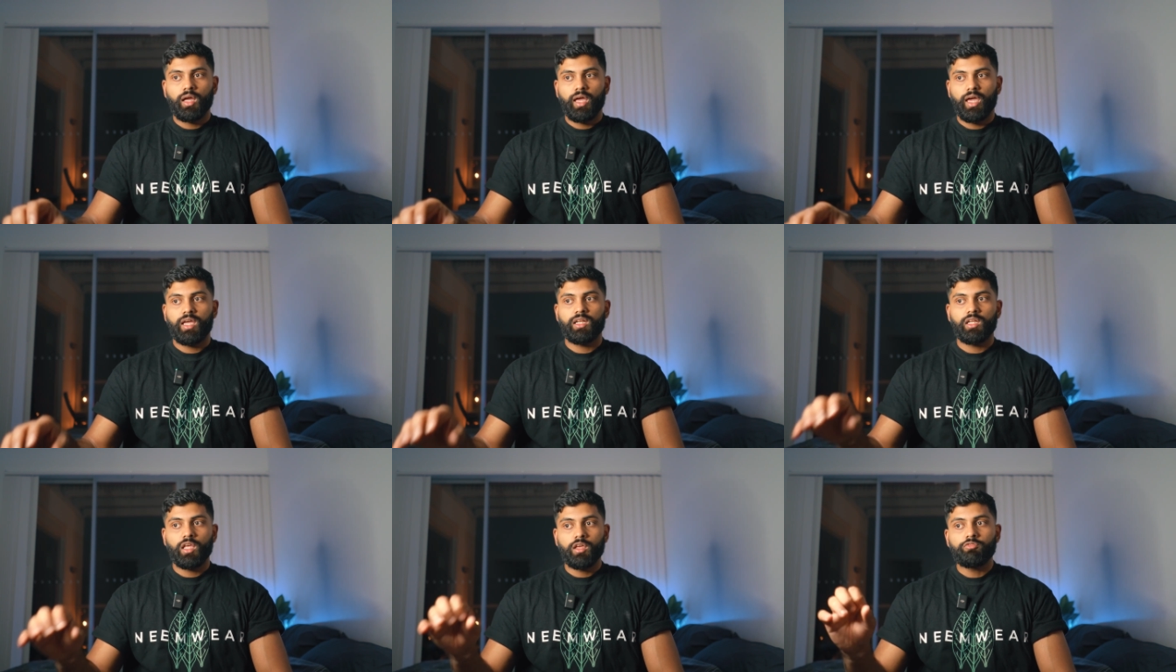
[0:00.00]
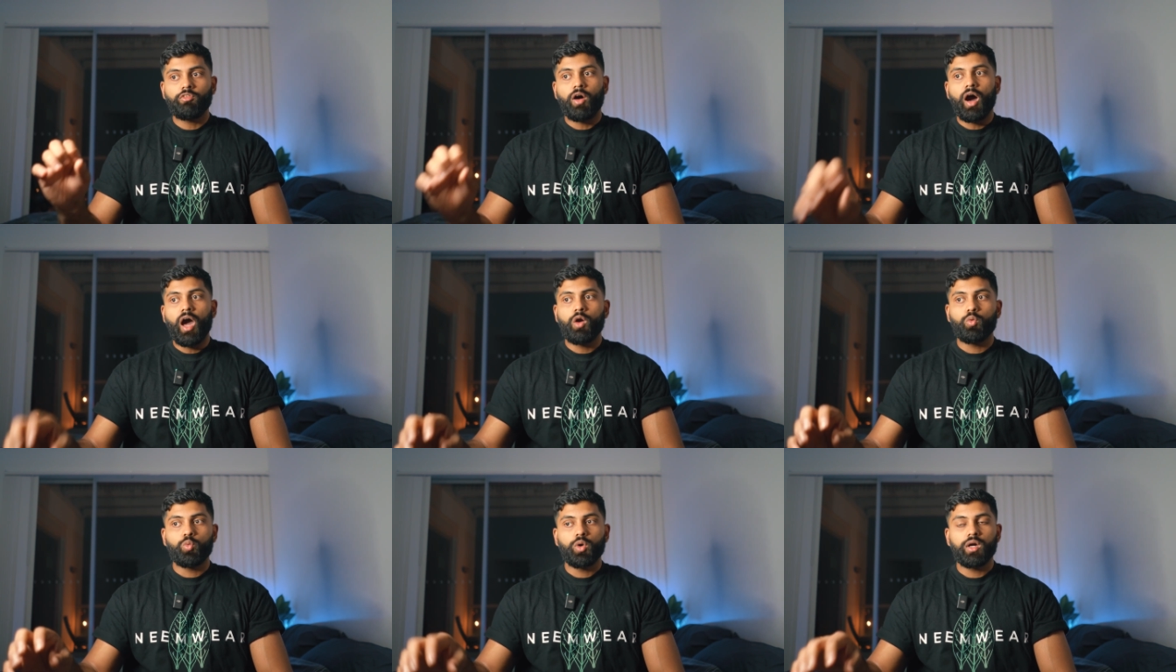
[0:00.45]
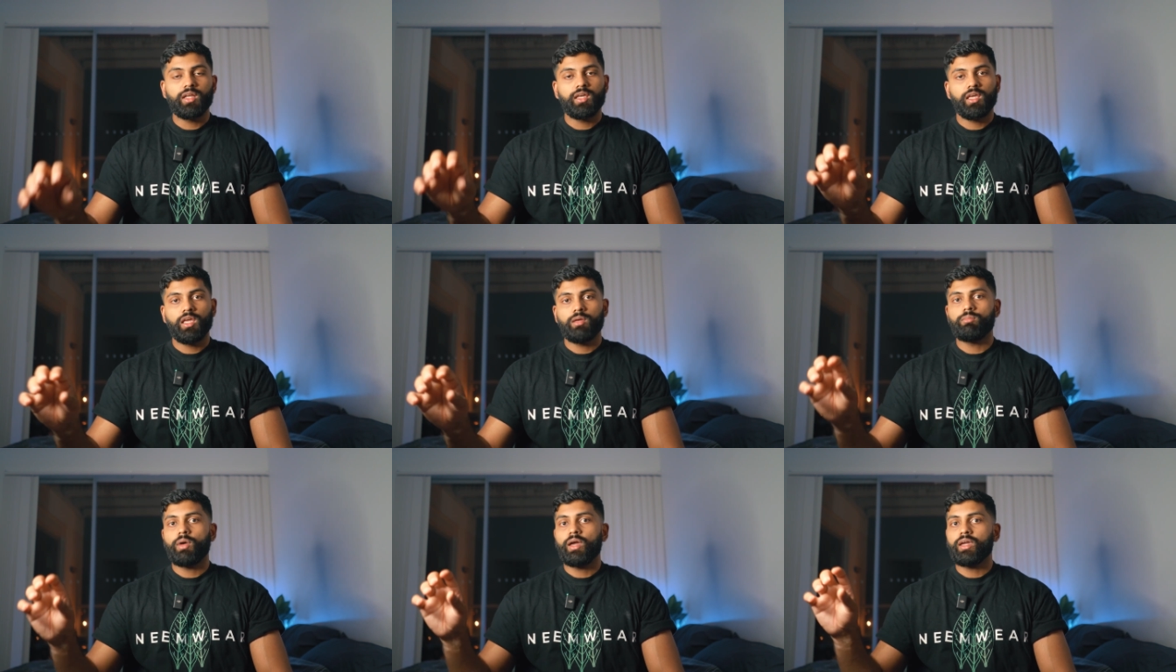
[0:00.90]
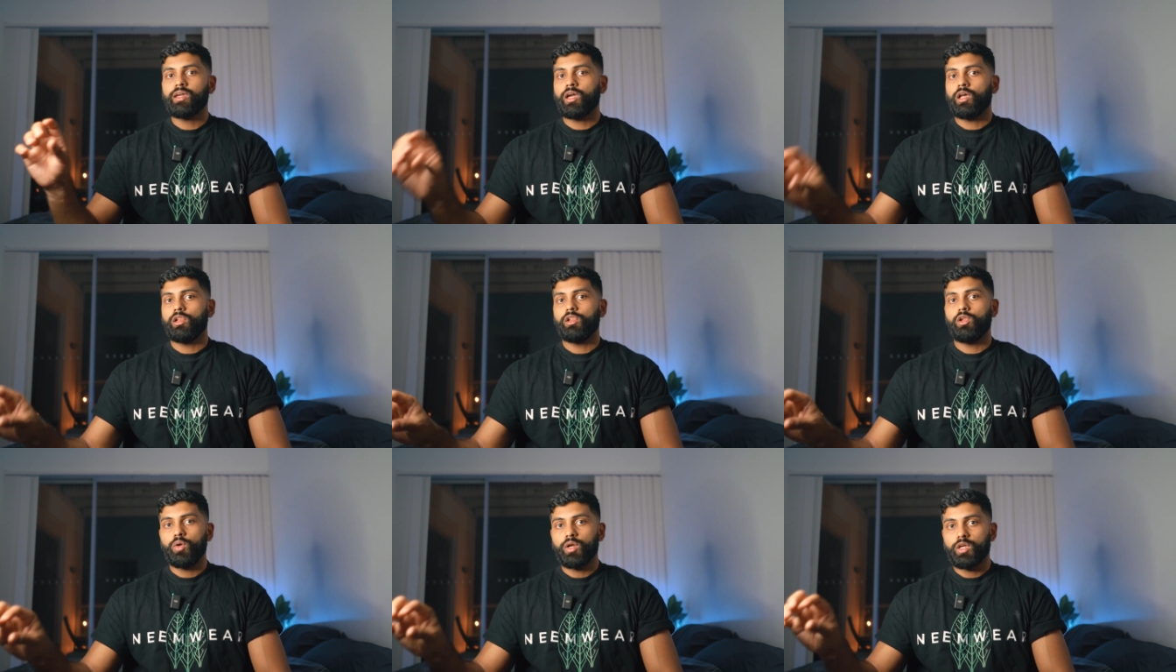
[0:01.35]
And if I were to hit my
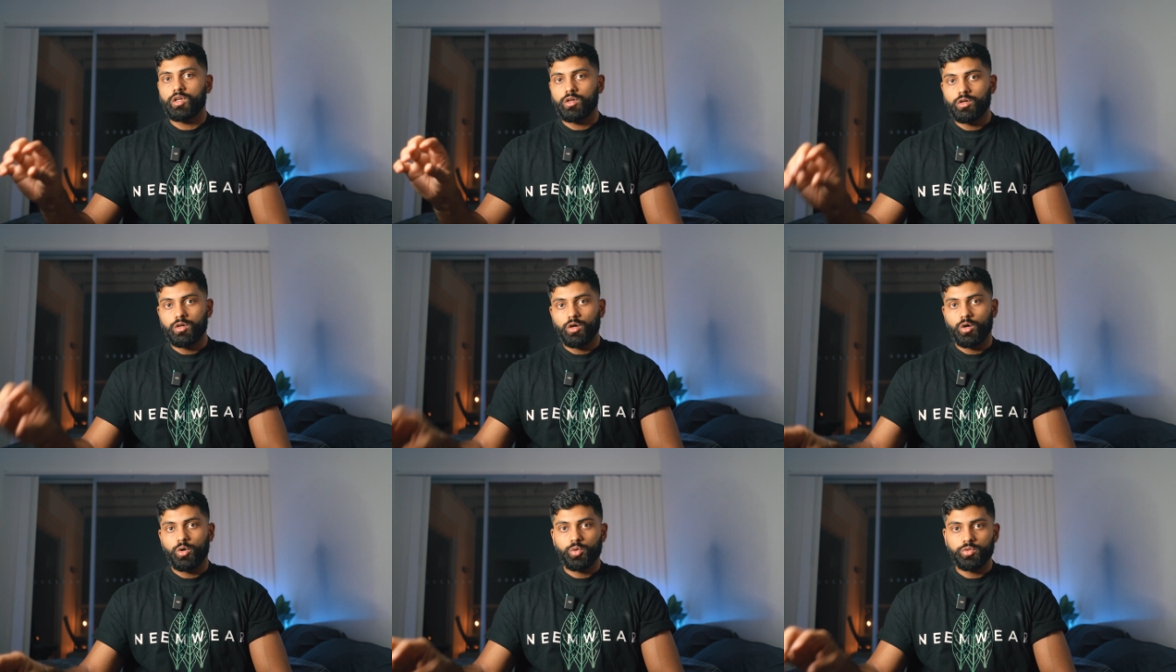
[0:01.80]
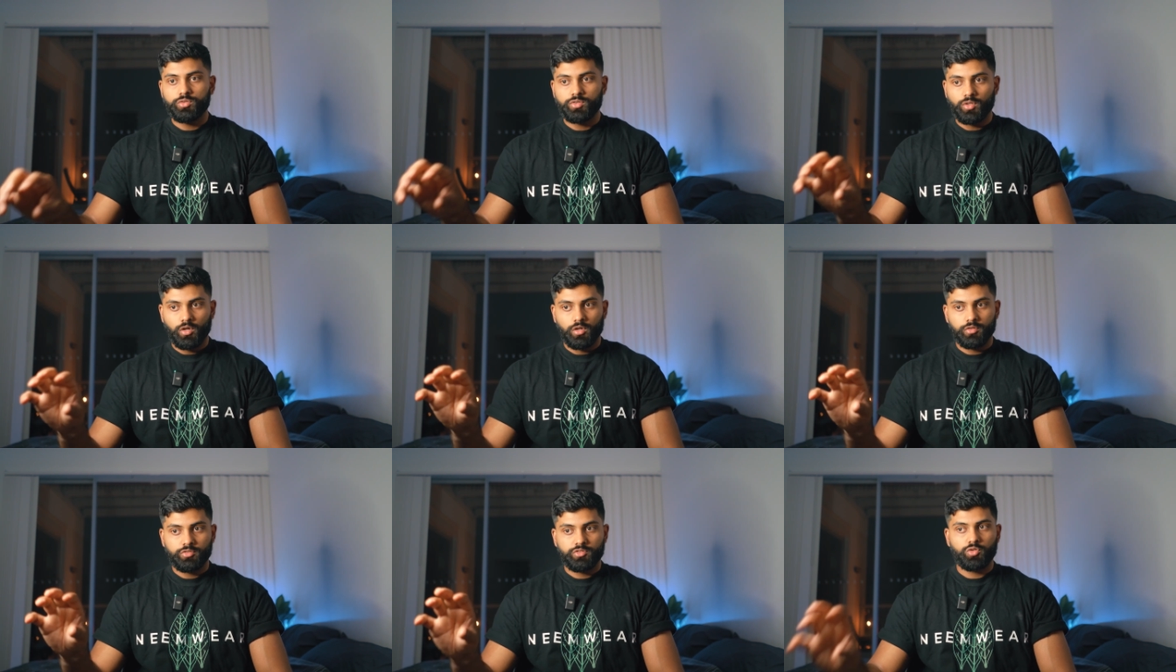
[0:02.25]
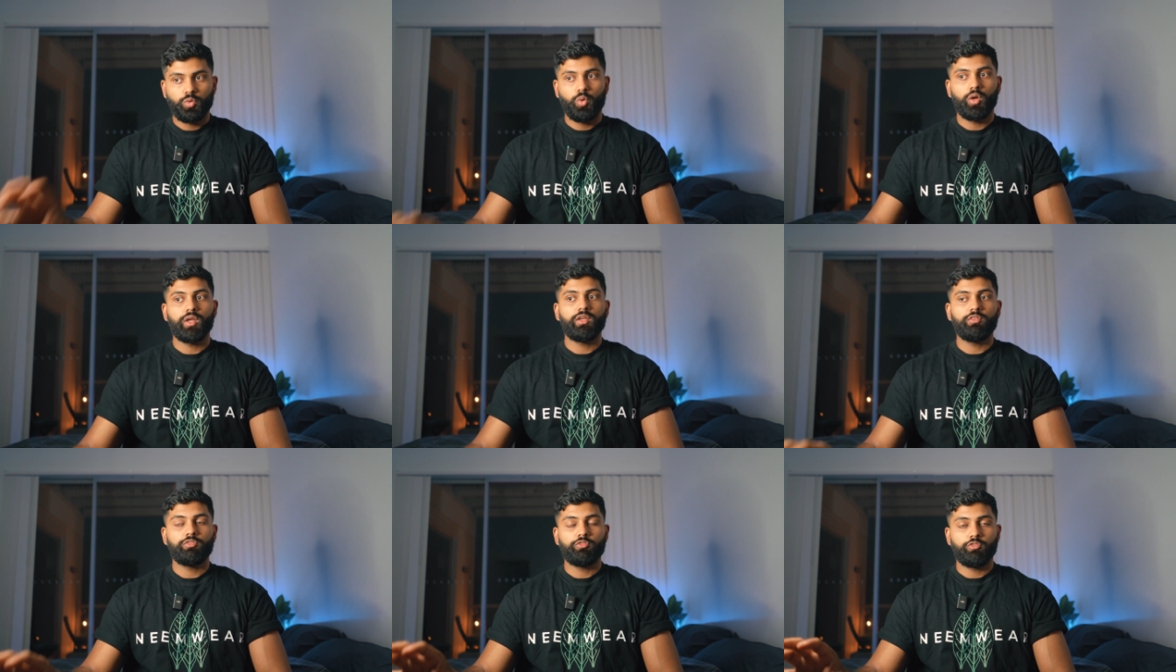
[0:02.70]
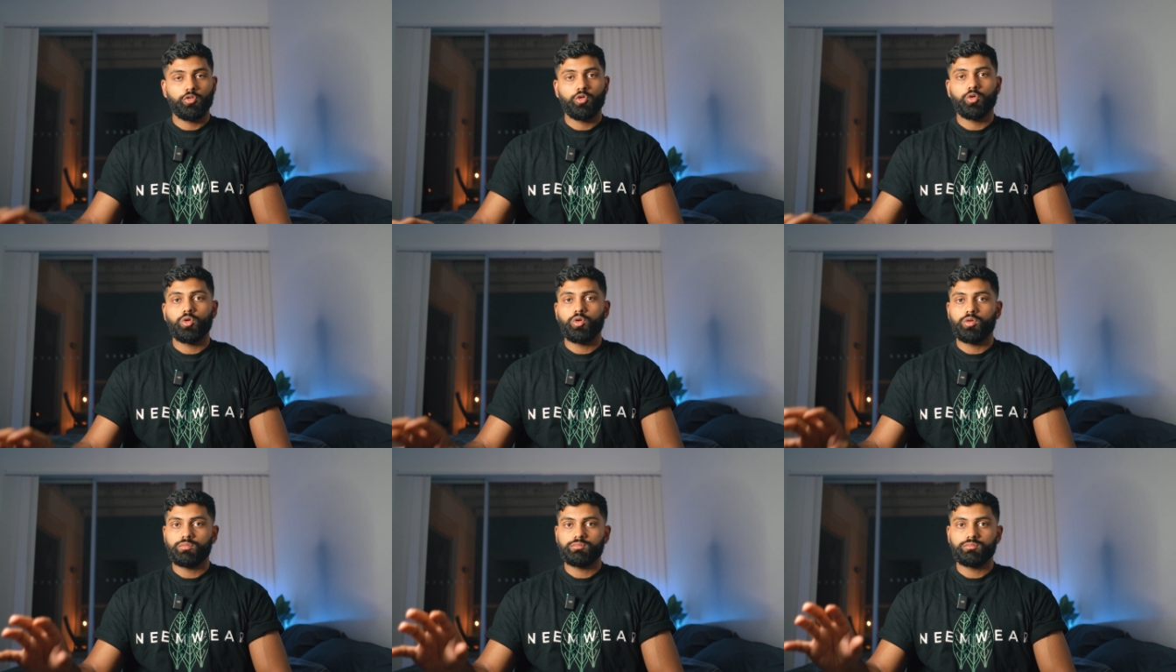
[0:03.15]
caloric goals of
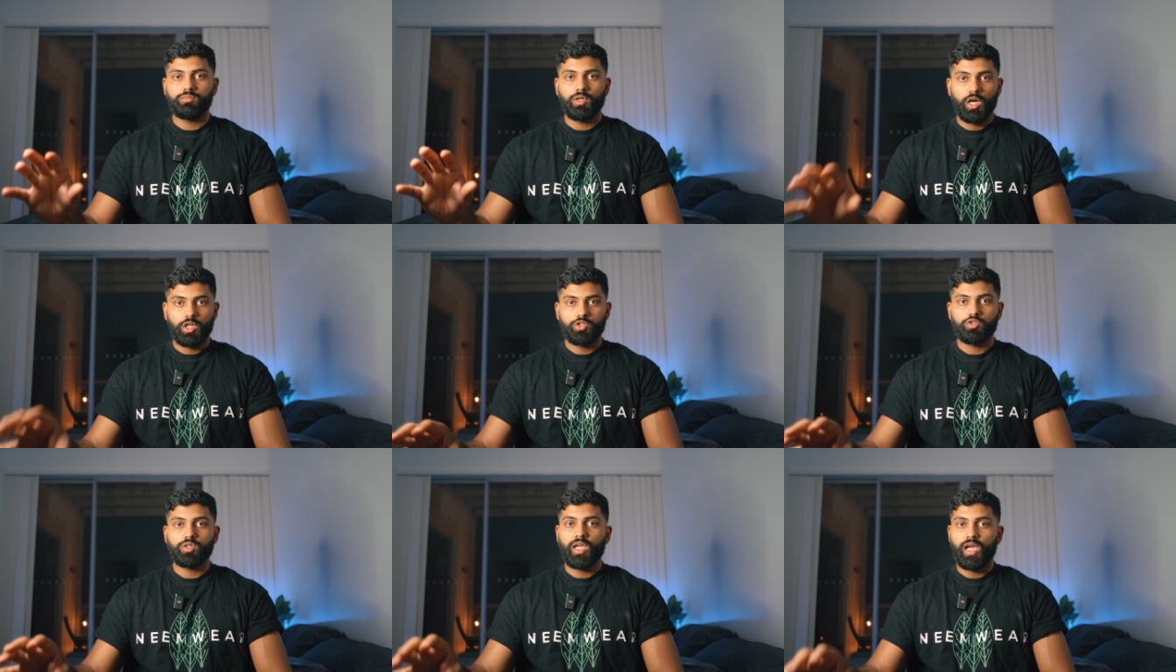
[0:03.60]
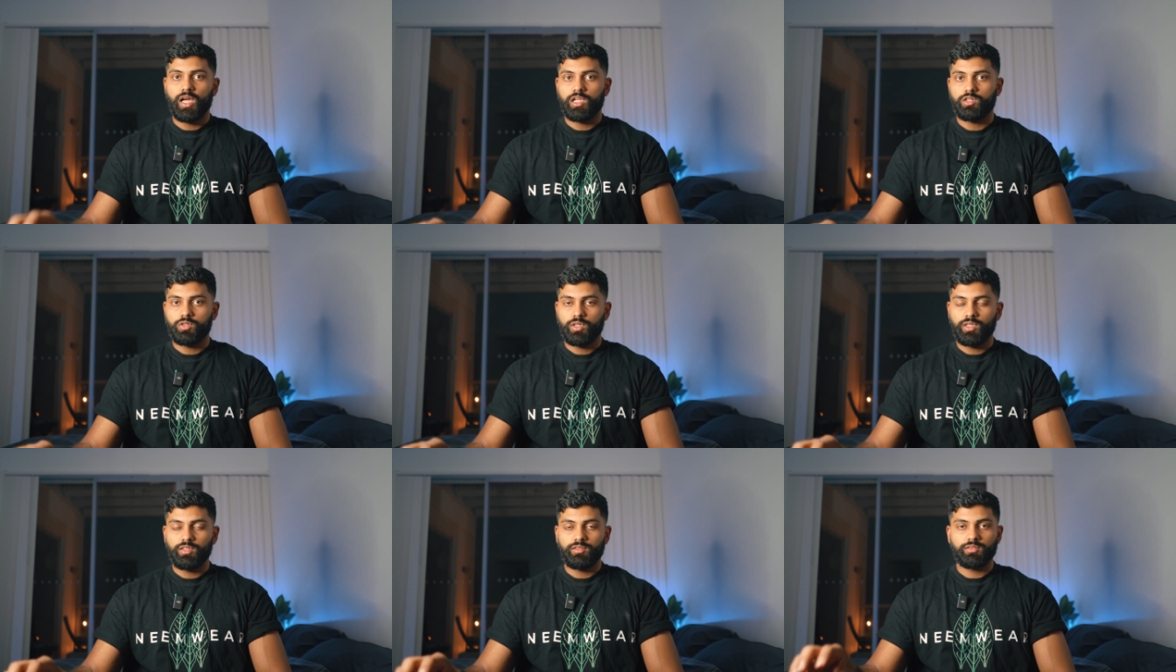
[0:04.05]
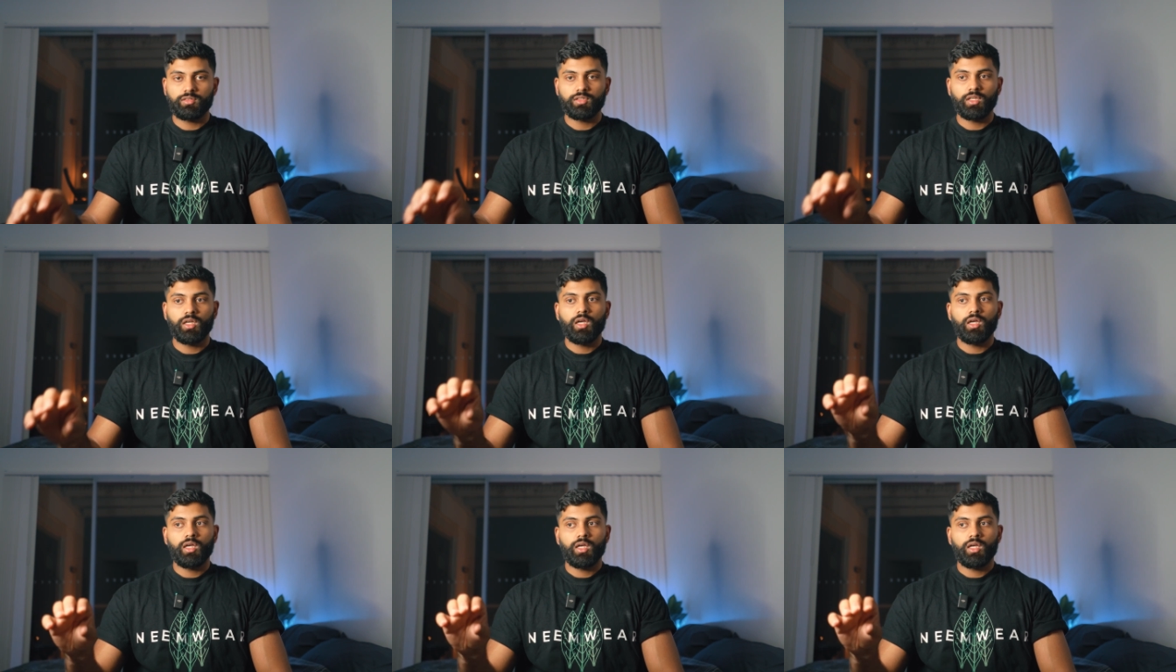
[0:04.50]
2400 calories